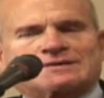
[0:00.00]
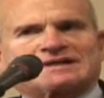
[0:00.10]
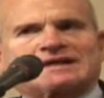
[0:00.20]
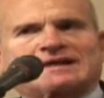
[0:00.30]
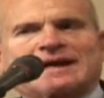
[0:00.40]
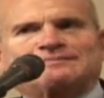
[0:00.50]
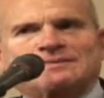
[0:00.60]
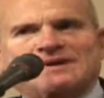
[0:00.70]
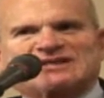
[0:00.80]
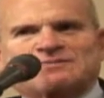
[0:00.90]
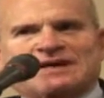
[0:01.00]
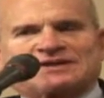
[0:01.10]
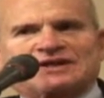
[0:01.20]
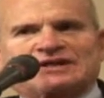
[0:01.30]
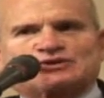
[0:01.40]
It'll take a couple of minutes, but
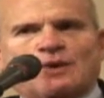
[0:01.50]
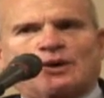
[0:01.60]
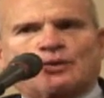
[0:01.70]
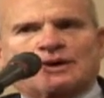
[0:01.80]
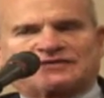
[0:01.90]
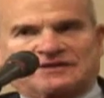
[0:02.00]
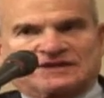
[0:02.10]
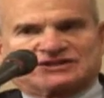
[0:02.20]
I think it's well worth it.